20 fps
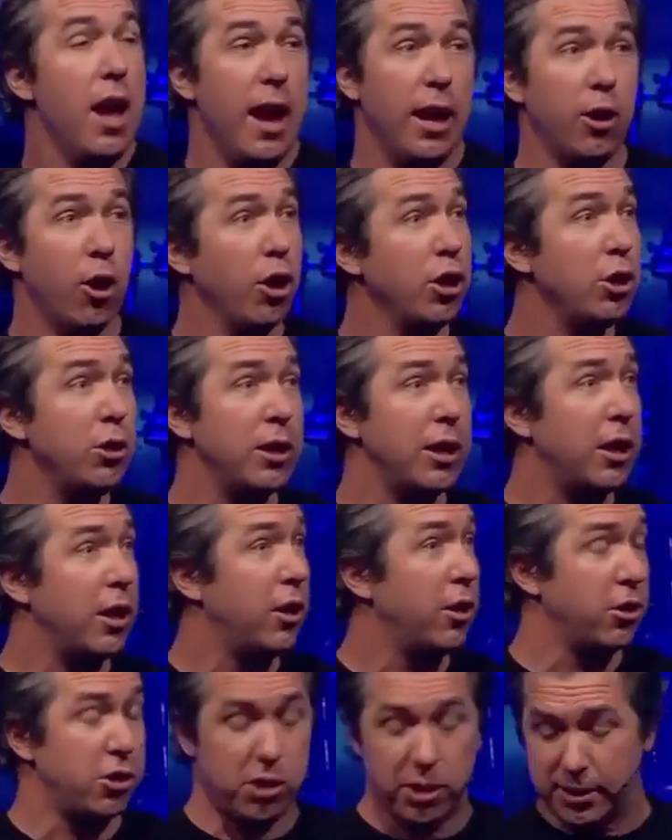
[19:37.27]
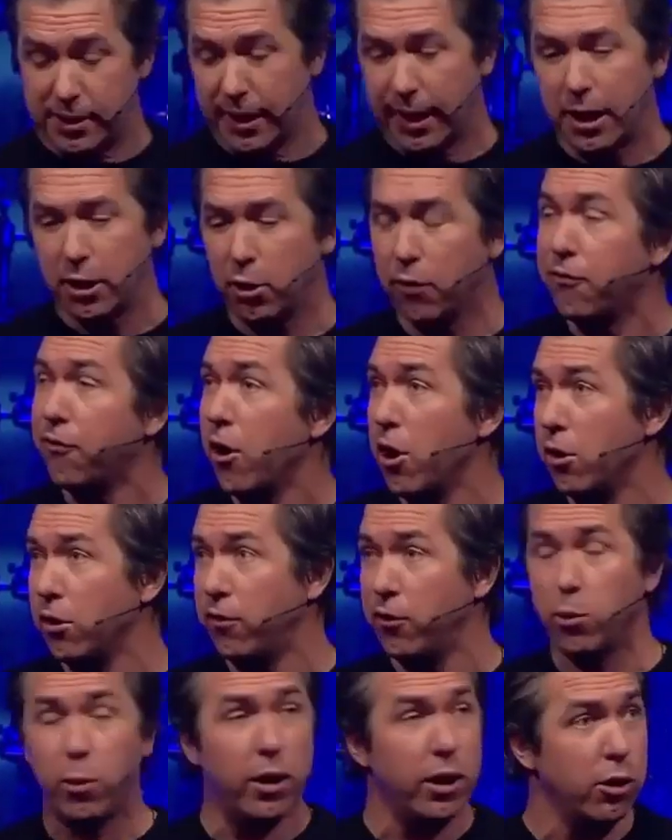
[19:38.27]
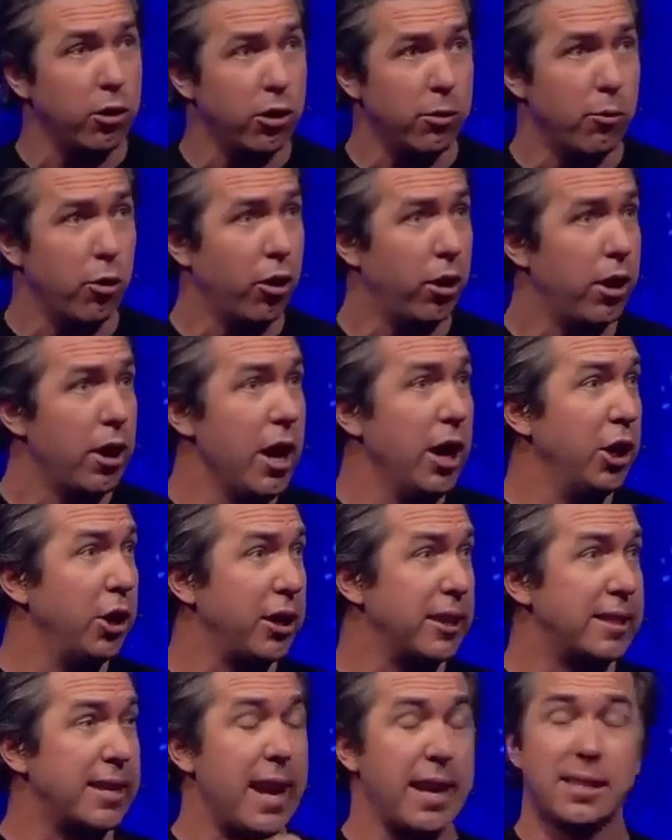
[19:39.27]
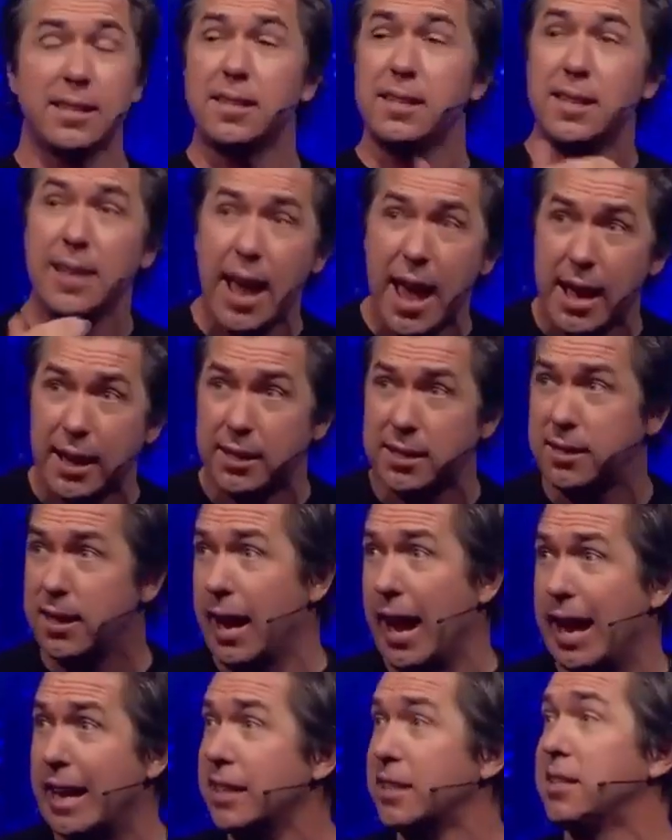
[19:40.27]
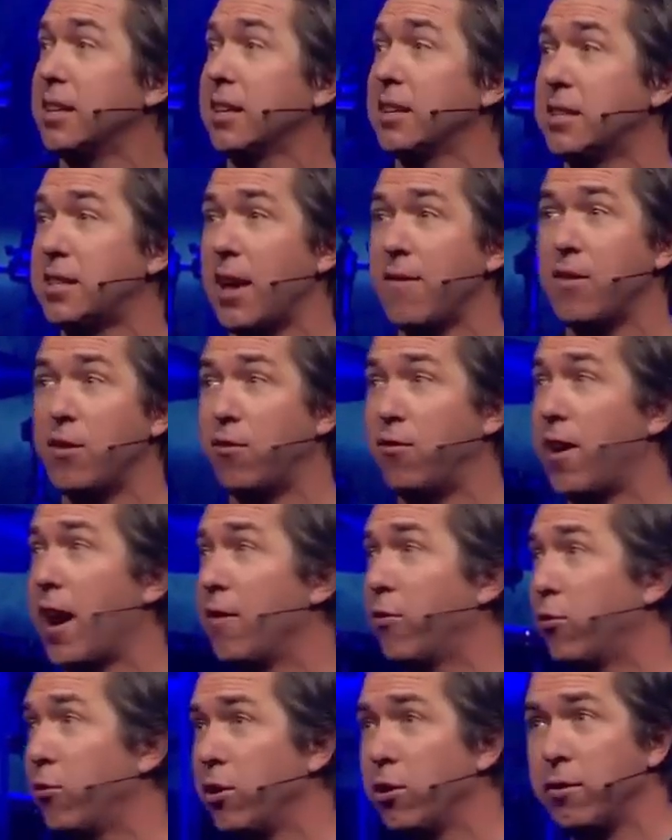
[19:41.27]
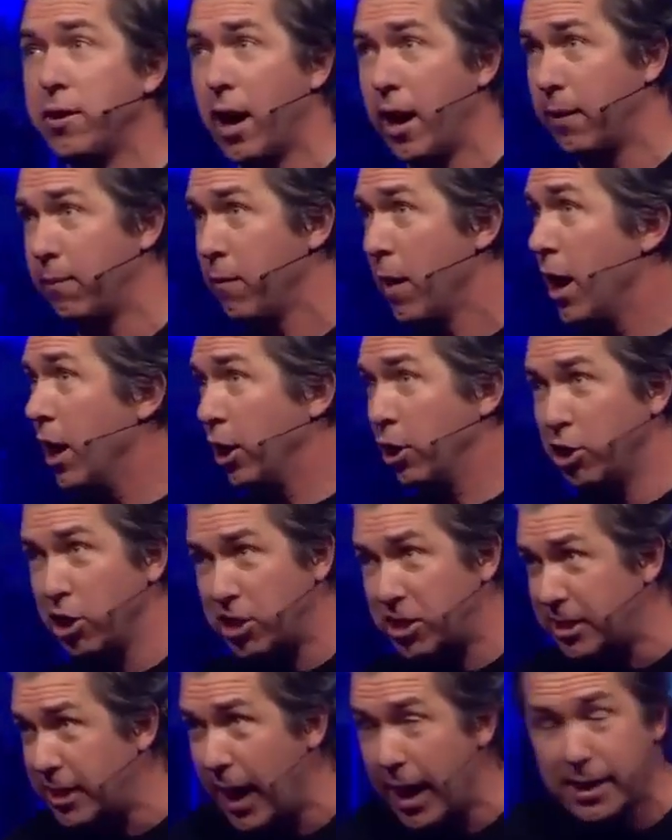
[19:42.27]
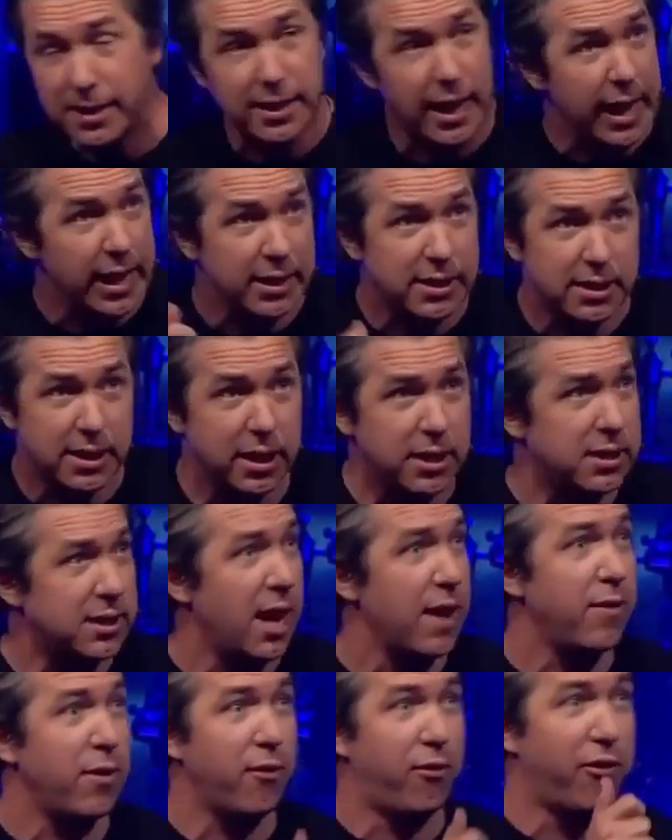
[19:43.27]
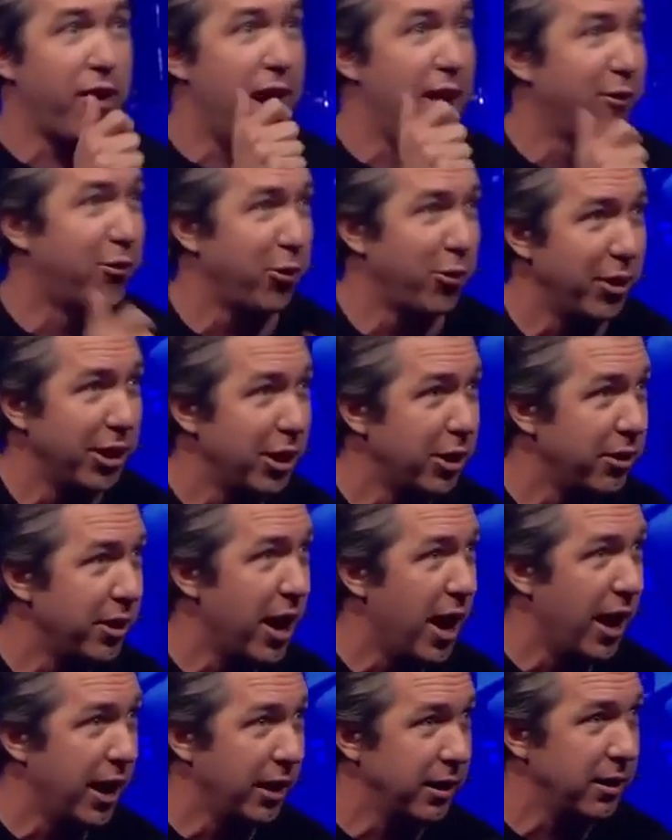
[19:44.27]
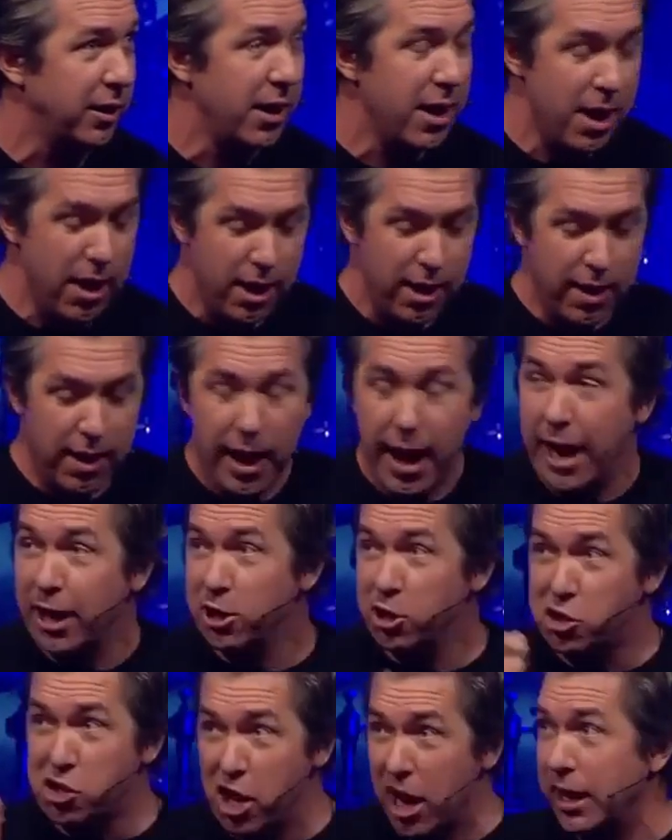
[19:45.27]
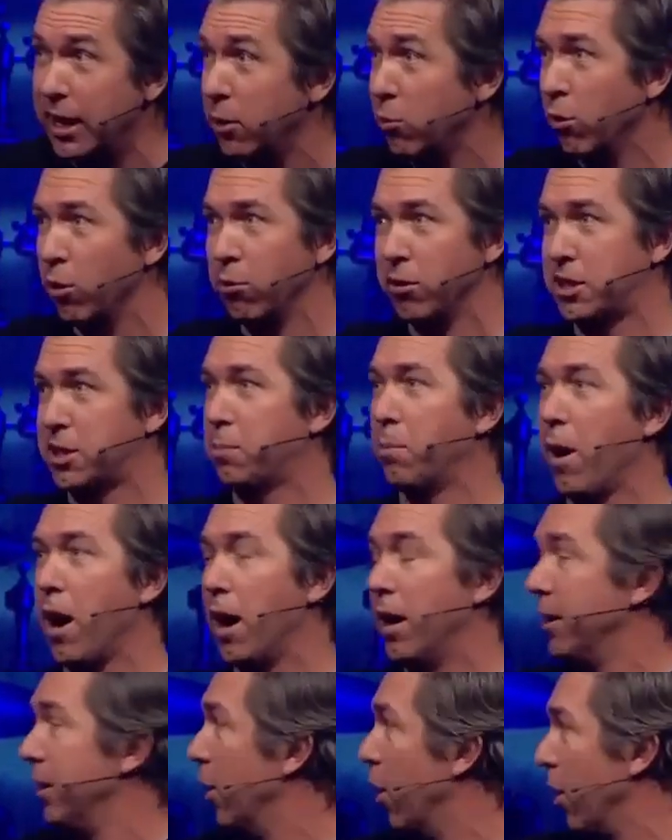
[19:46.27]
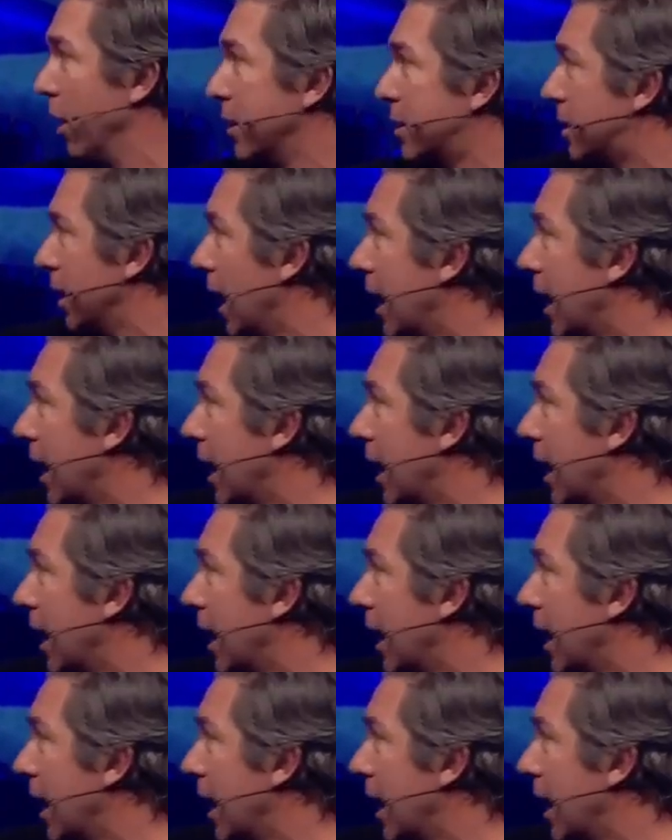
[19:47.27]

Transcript: And all you need to do is you can take out your phone if you wanna learn more, you can text next to 867 5309. You just text 867 5309 and Jenny will respond. No, it's